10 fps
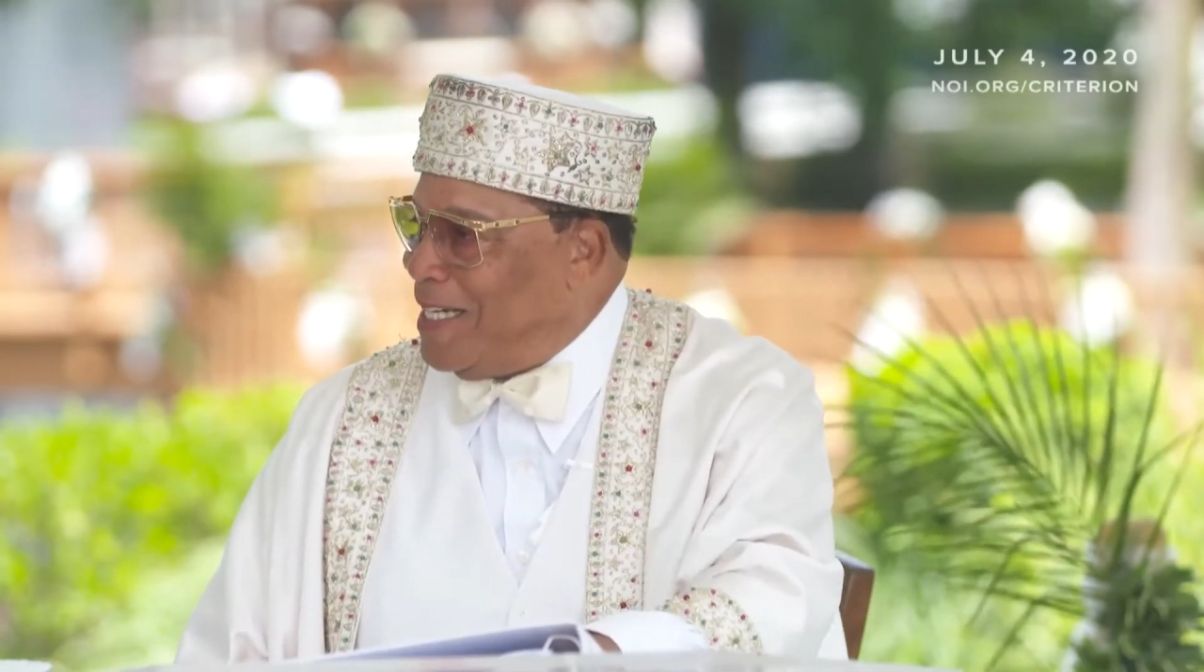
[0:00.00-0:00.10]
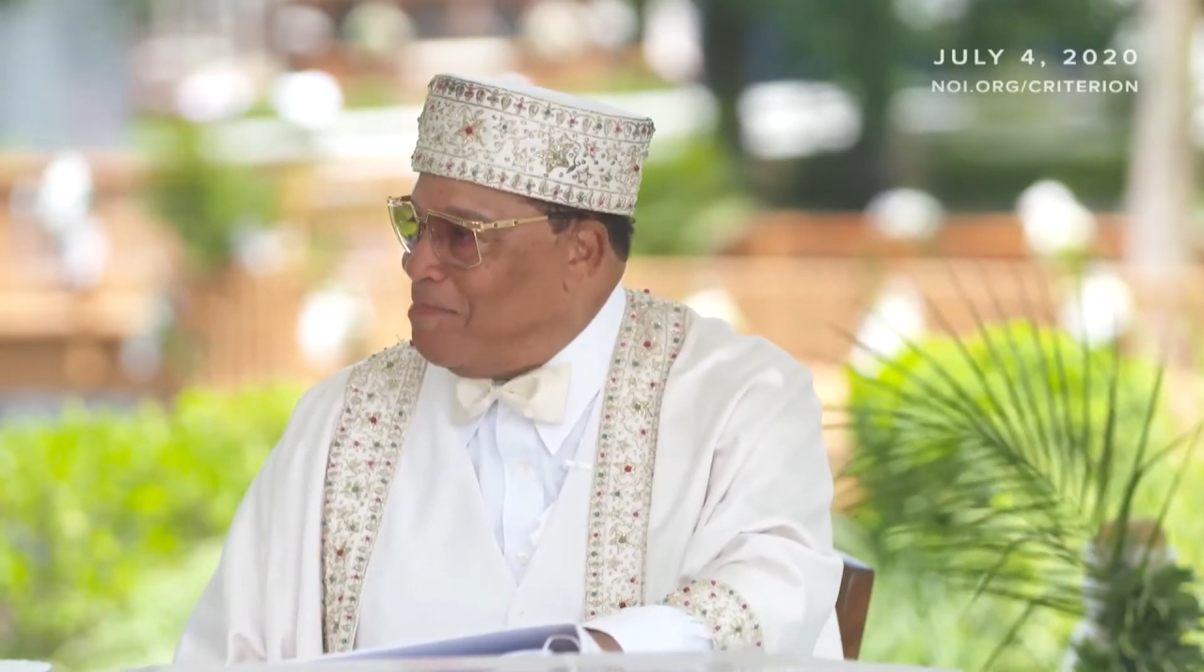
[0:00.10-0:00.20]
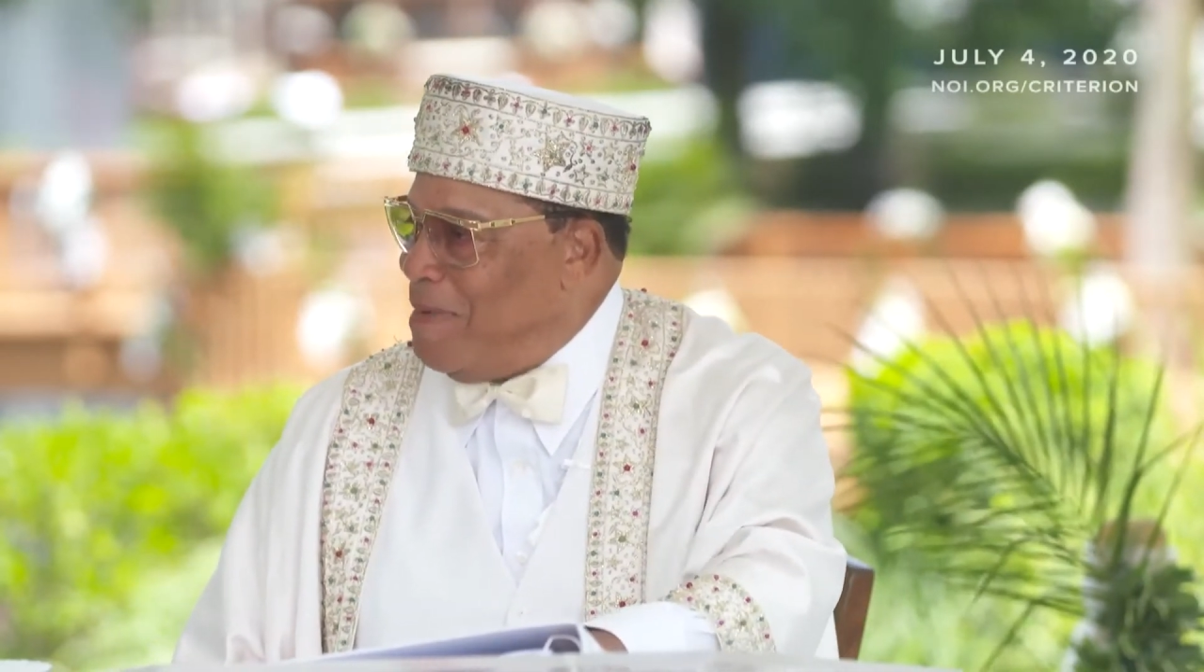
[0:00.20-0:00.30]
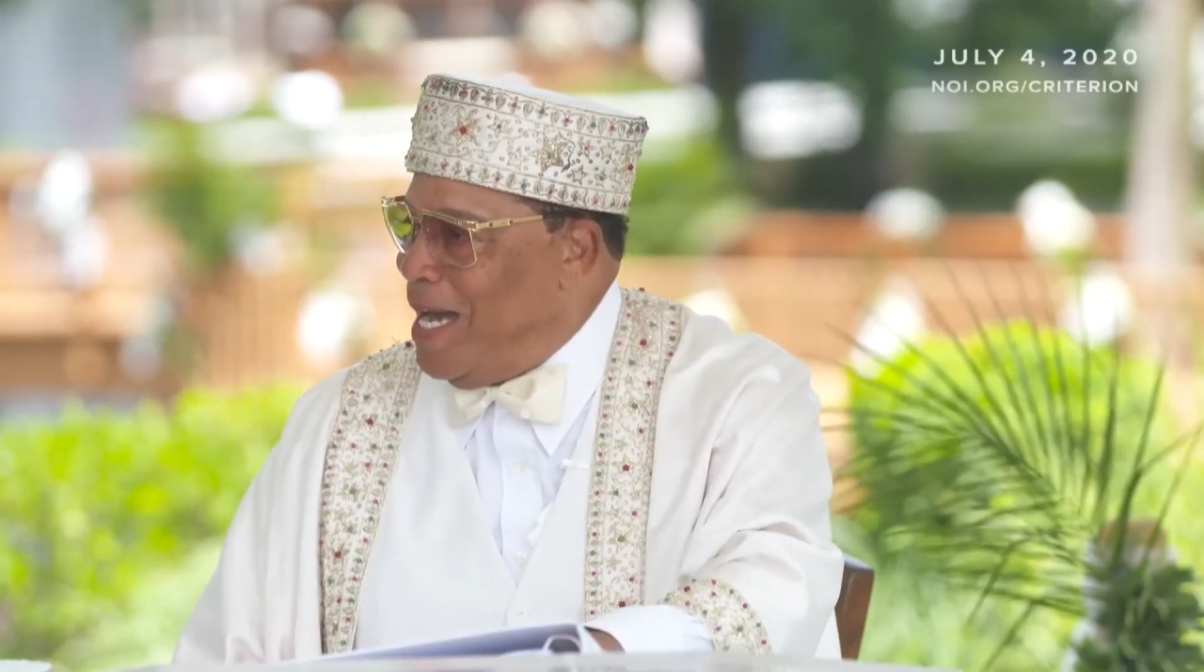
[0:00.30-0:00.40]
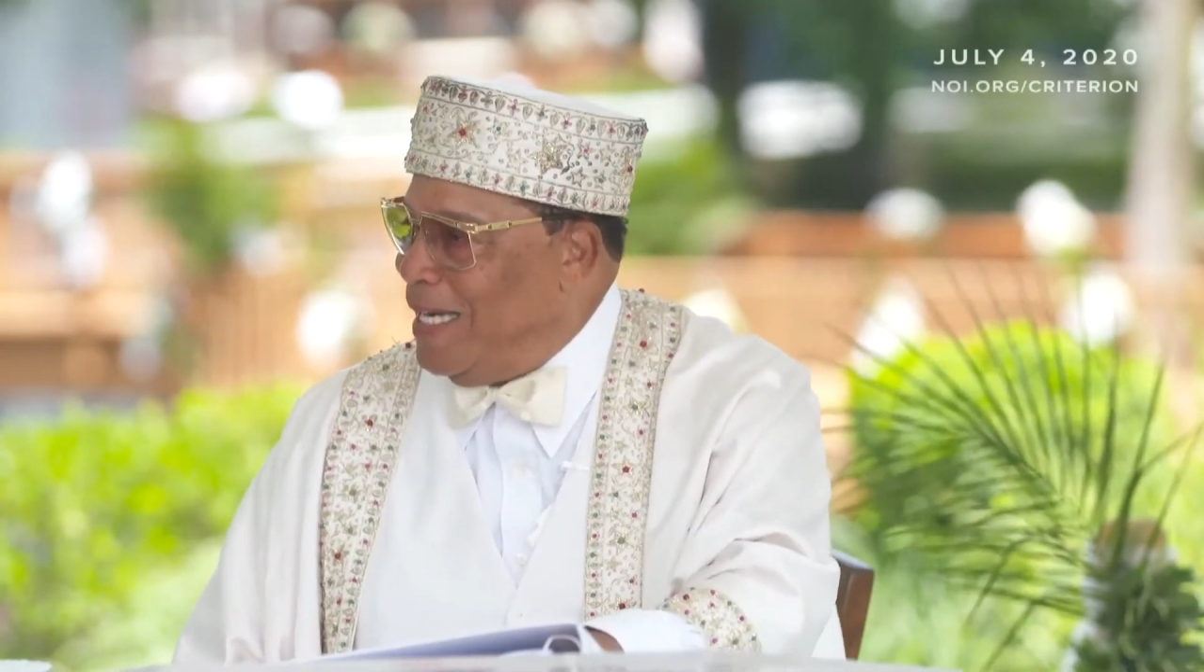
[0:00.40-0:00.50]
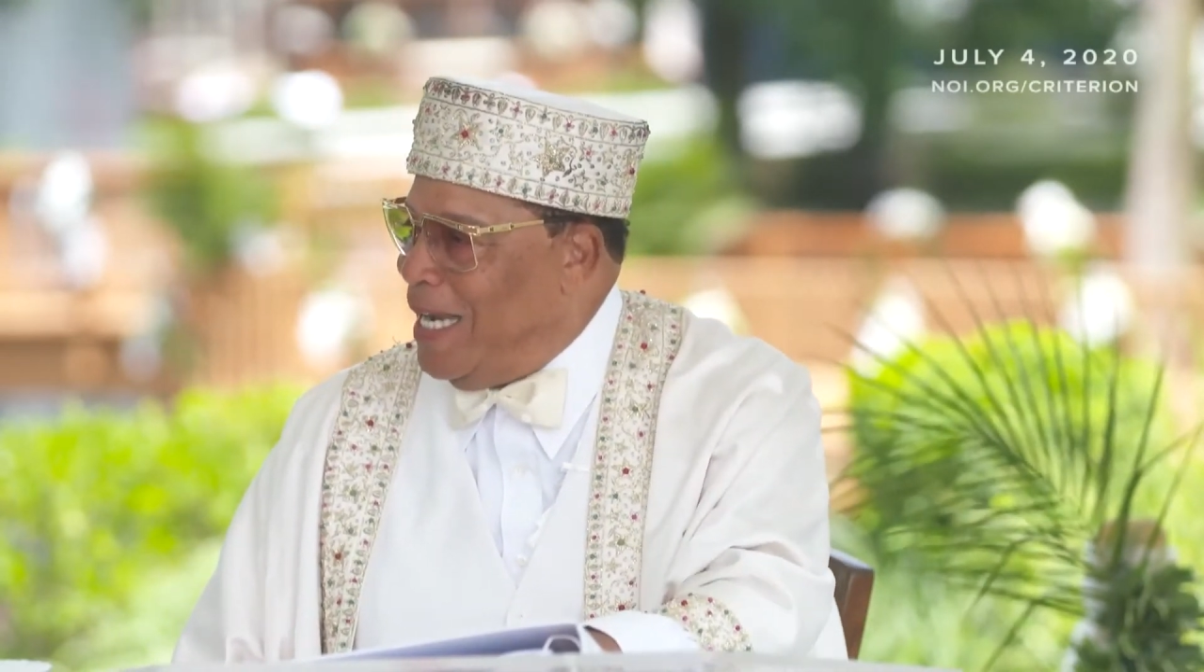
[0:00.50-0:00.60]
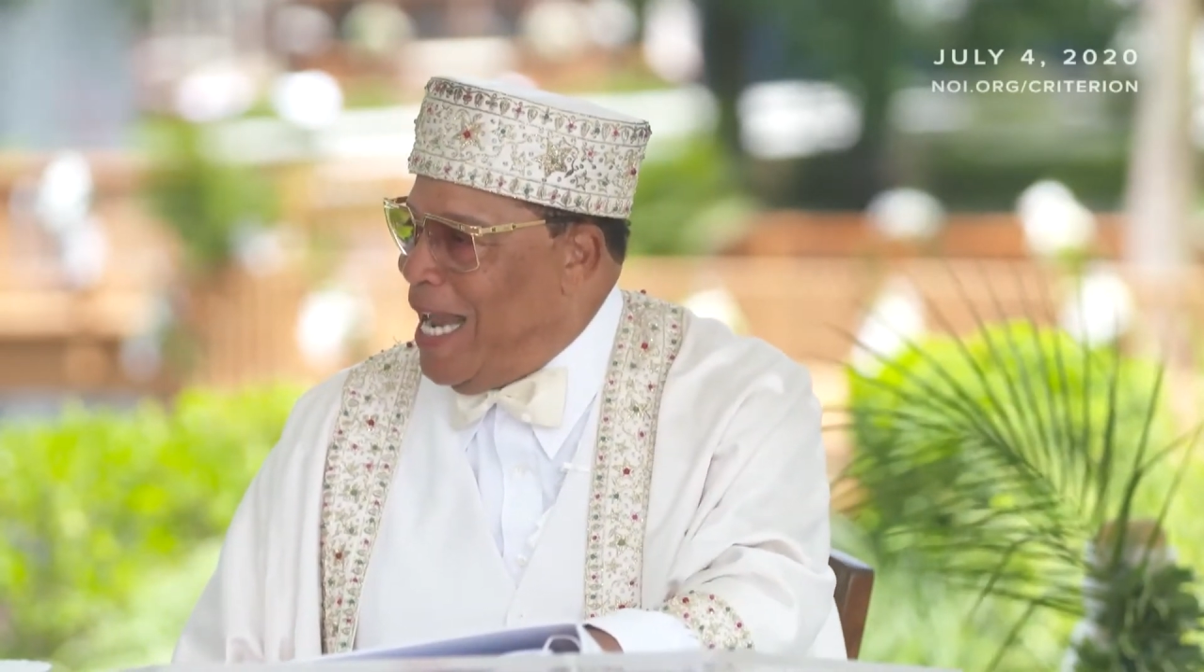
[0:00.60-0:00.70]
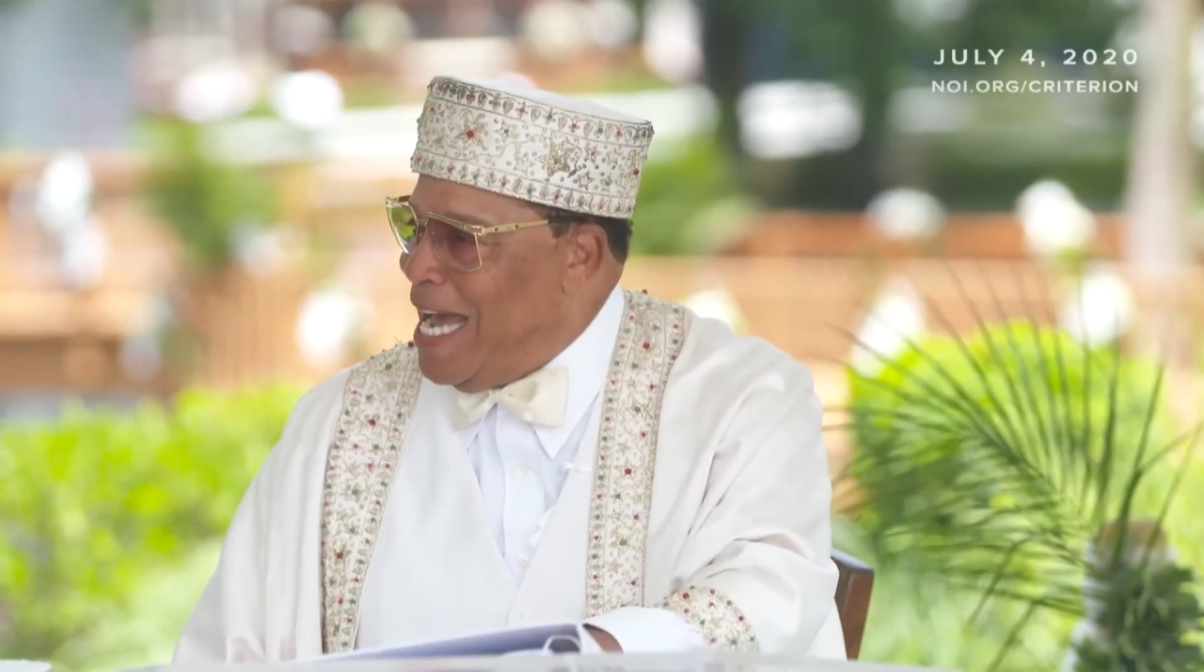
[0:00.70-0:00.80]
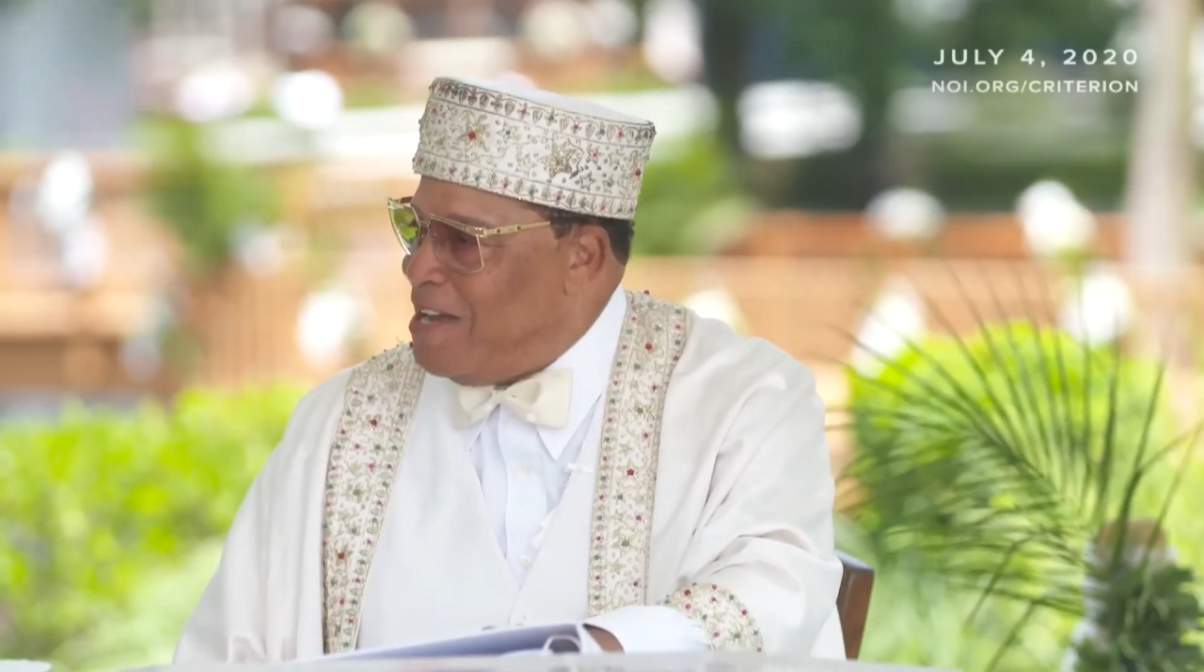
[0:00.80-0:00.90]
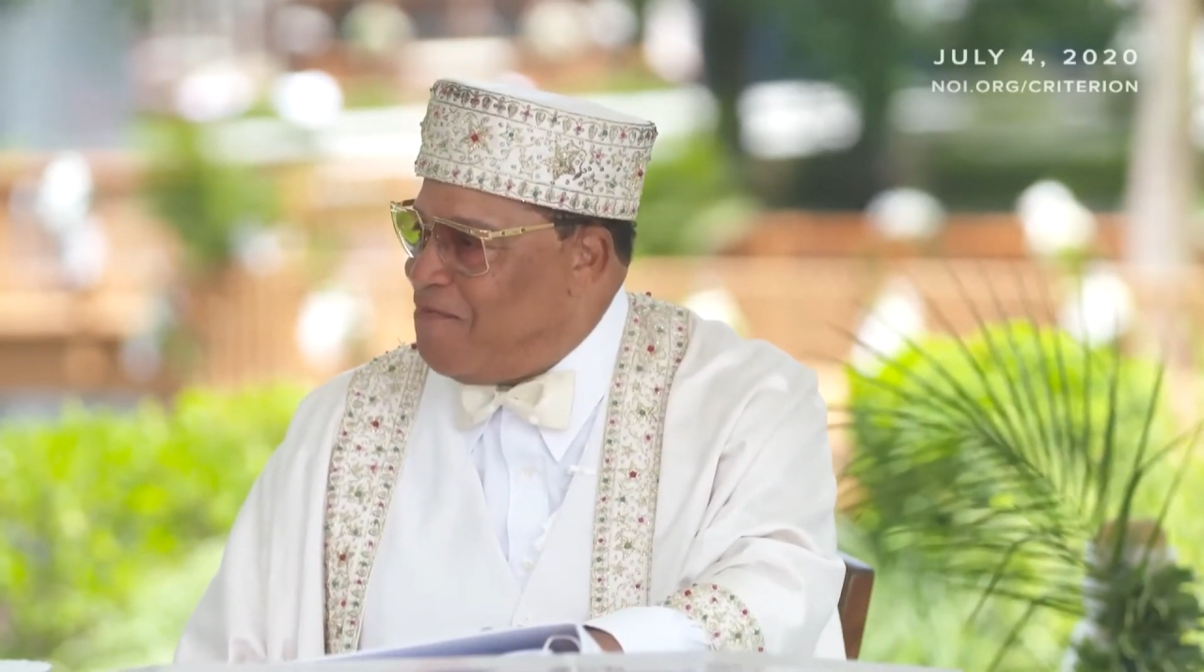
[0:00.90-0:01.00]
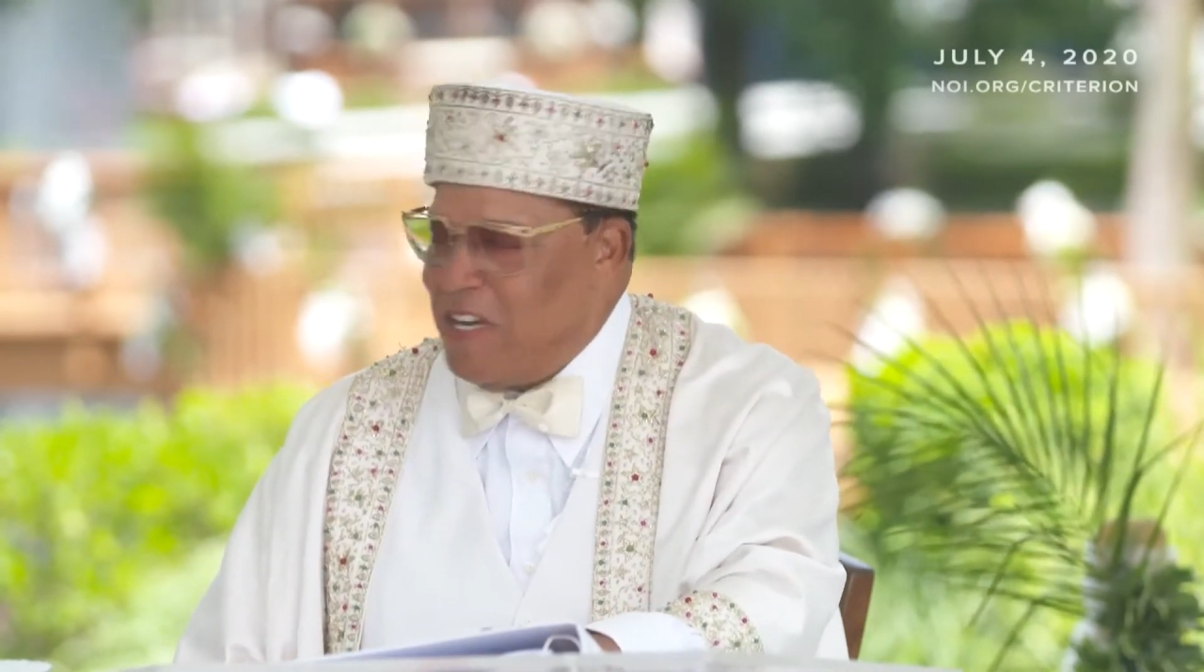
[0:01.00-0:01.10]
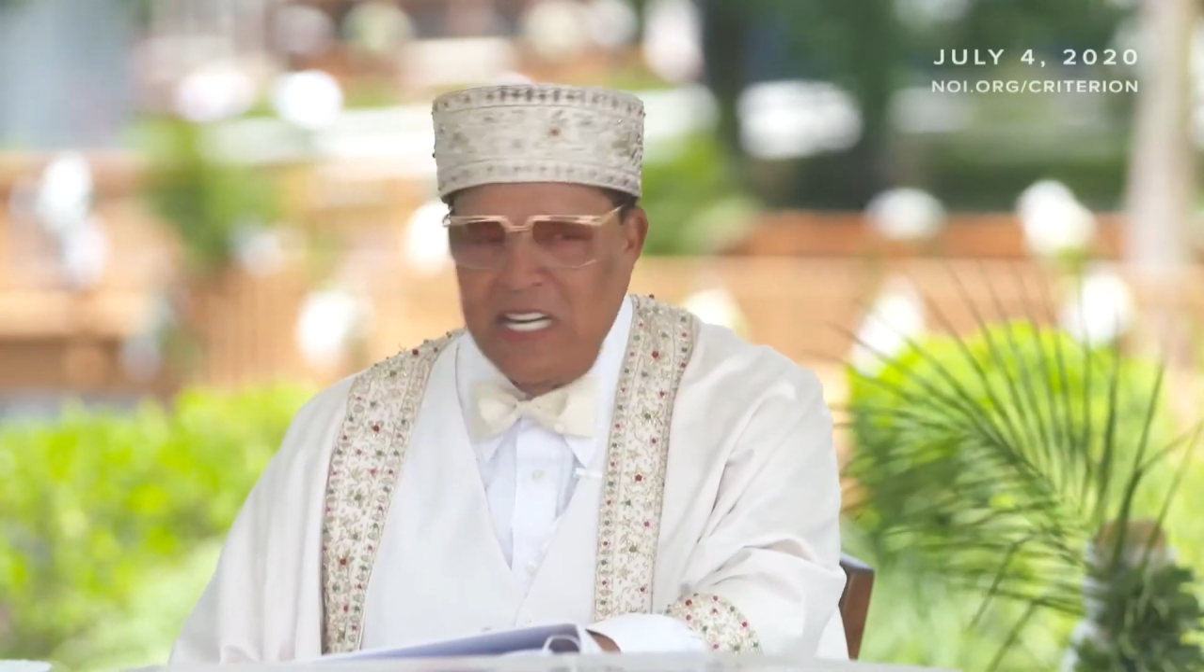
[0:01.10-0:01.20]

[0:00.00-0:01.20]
my life